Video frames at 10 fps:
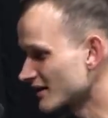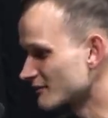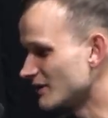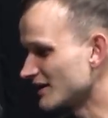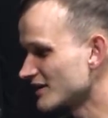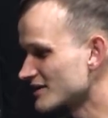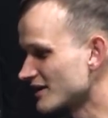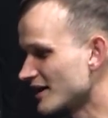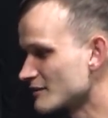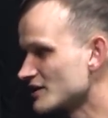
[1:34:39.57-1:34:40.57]
by the
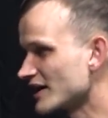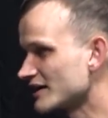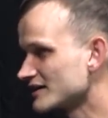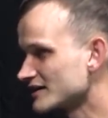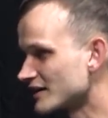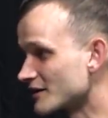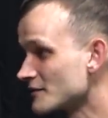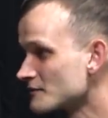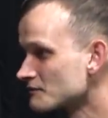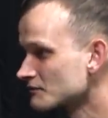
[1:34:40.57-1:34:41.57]
time that
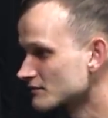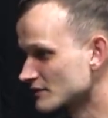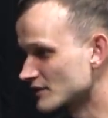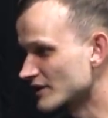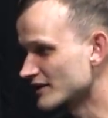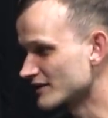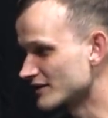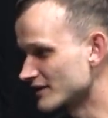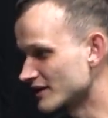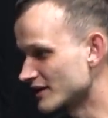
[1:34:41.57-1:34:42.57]

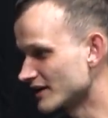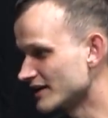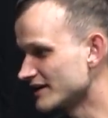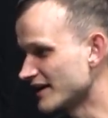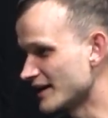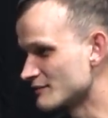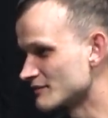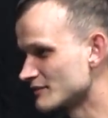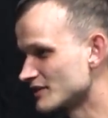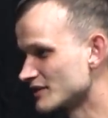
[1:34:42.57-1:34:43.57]
it
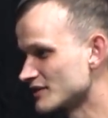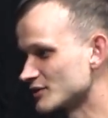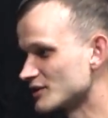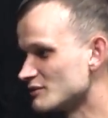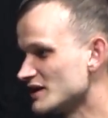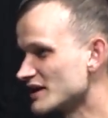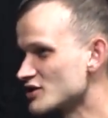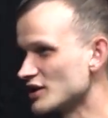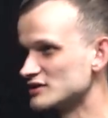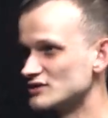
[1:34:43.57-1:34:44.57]
came to the Beacon
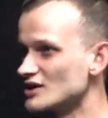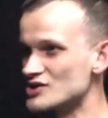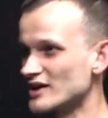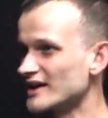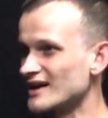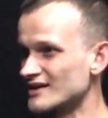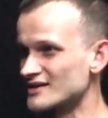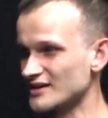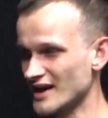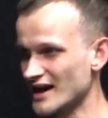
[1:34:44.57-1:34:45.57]
chain launching,
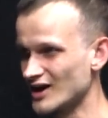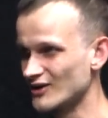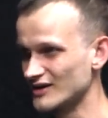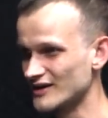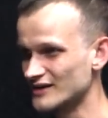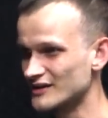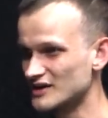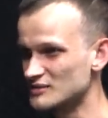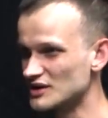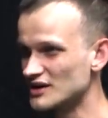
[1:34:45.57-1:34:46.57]
and now I think the
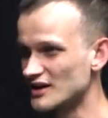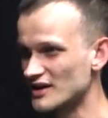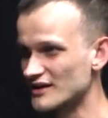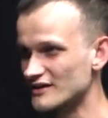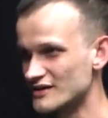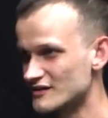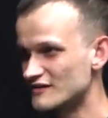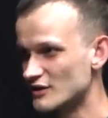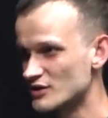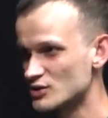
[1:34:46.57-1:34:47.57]
community is
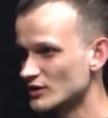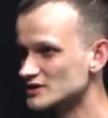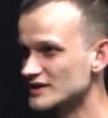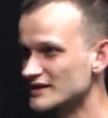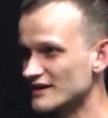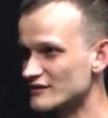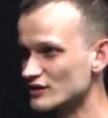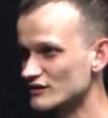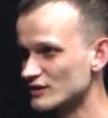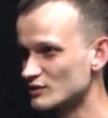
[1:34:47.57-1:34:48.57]
very strongly in
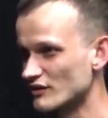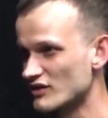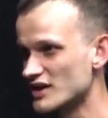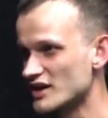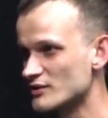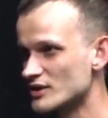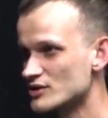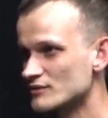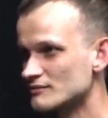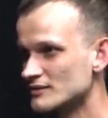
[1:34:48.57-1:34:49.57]
favor of the proof of stake
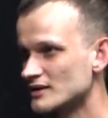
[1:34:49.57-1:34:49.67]
switch.